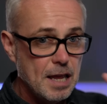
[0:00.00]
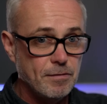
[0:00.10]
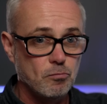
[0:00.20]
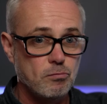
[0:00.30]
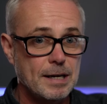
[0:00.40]

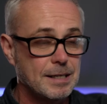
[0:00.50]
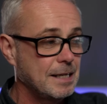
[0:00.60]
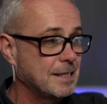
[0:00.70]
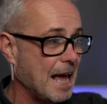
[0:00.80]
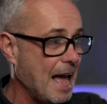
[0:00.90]
even render
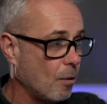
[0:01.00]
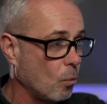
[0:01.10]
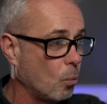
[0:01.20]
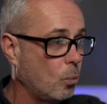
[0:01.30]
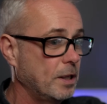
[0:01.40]
these
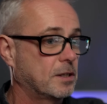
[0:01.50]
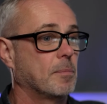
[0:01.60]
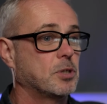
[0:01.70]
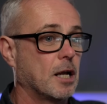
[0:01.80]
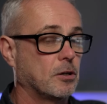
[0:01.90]
out with
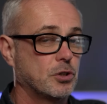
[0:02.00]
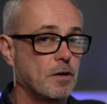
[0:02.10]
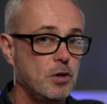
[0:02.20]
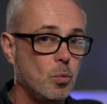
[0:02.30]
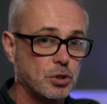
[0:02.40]
subtitles. So
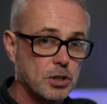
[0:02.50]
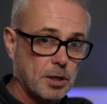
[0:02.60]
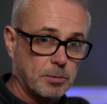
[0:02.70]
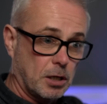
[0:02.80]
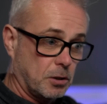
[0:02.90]
if you wanted
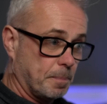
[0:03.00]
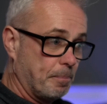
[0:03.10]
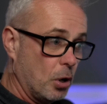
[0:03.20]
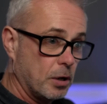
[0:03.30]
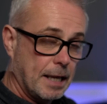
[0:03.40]
subtitles
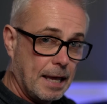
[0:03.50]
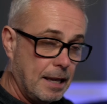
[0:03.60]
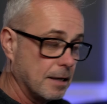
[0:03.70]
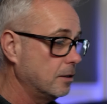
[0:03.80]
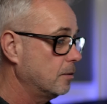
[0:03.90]
burnt
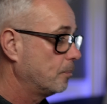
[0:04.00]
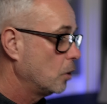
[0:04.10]
in,